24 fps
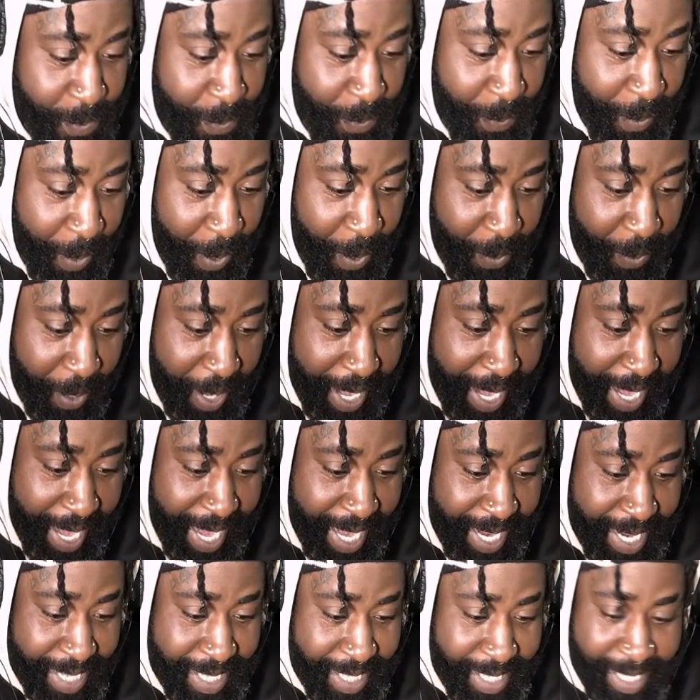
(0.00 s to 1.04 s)
Okay,
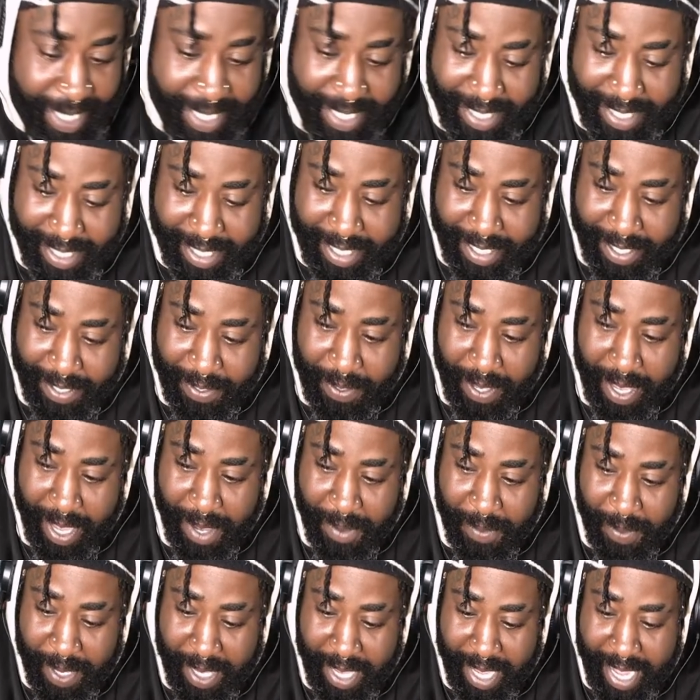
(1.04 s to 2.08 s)
Innocent. Okay,
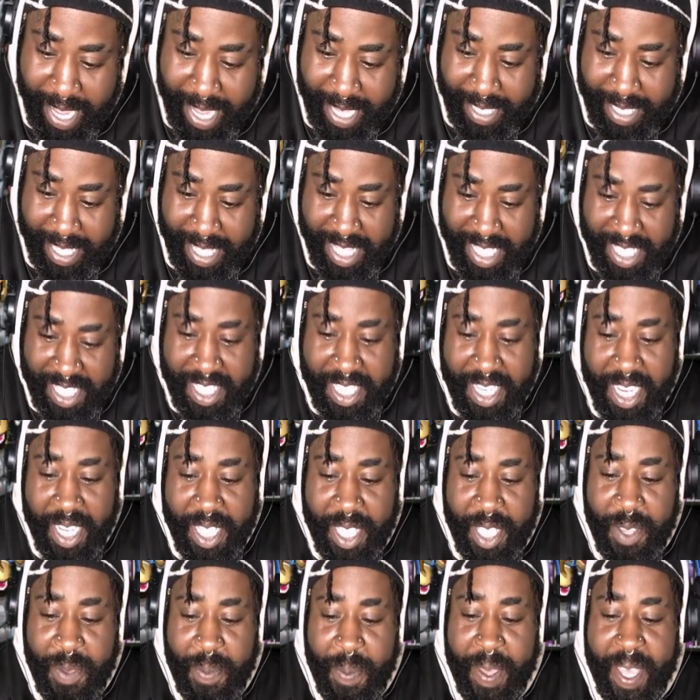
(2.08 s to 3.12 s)
we got the
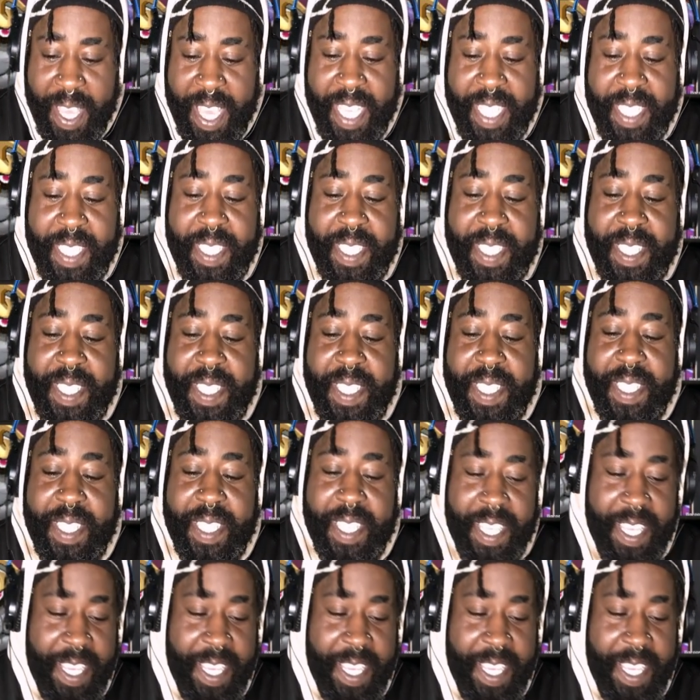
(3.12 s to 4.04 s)
Succubus.